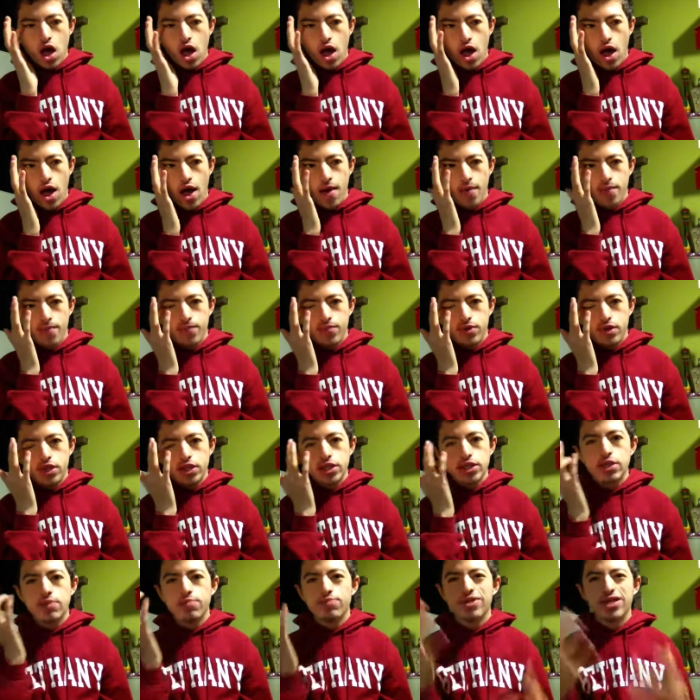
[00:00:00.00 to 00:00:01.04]
Um,
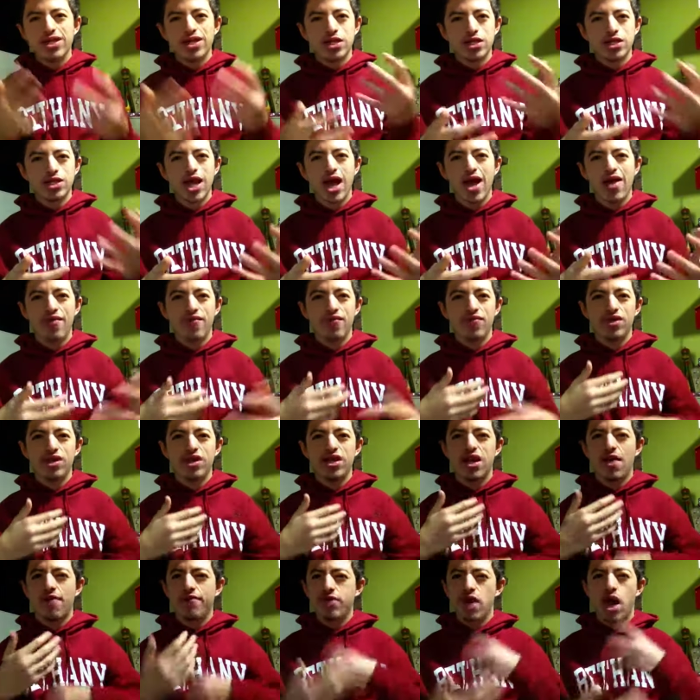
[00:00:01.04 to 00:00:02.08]
simply because I have
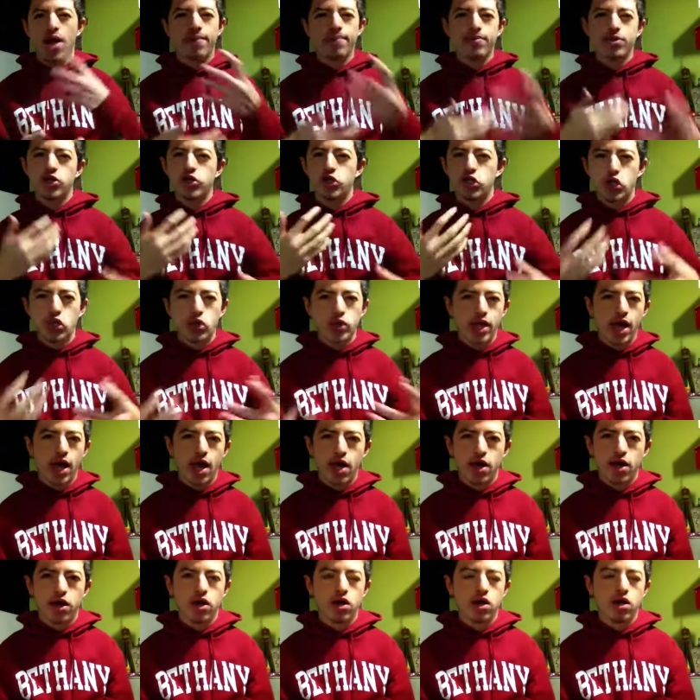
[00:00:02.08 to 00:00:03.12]
enough time to do
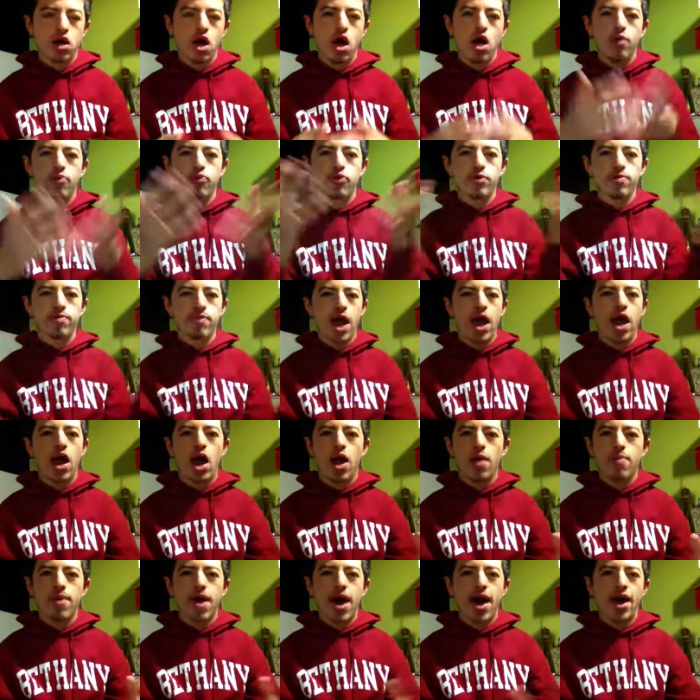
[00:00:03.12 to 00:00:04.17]
that, and I'll bring
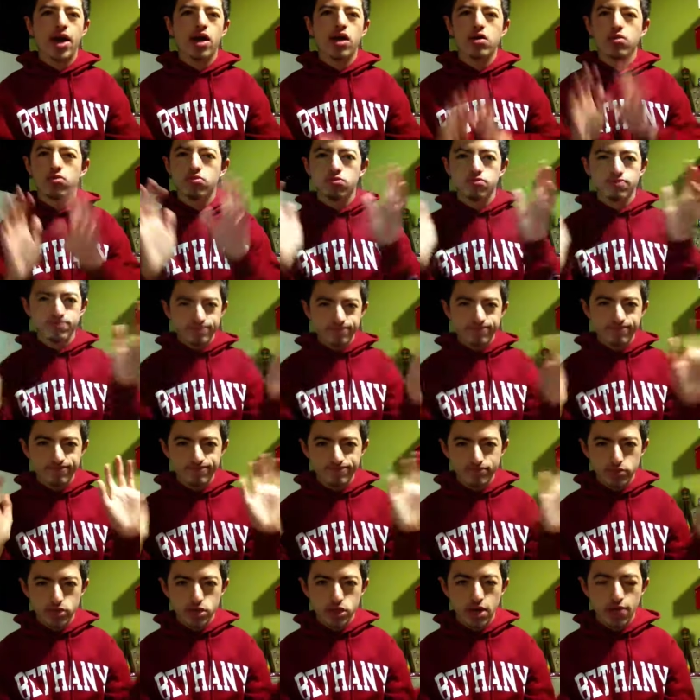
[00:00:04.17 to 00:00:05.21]
my iPad and
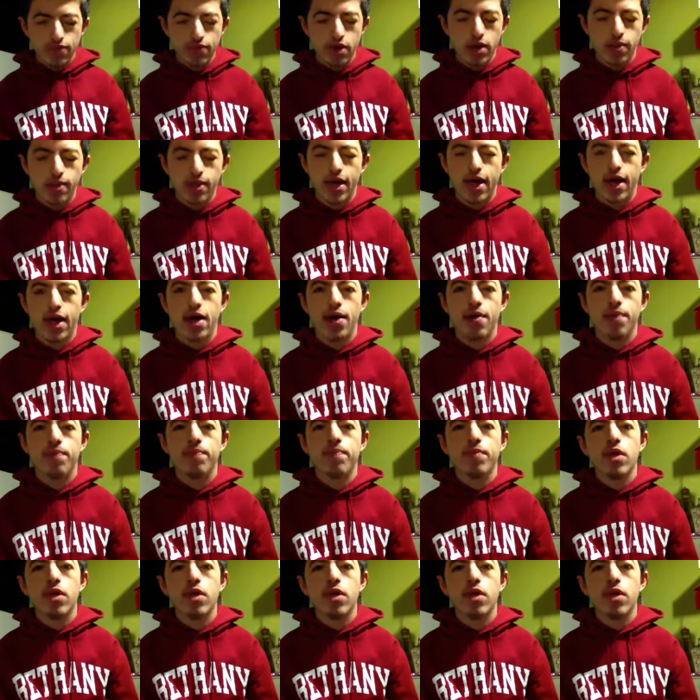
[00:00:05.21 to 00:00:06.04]
stuff like that.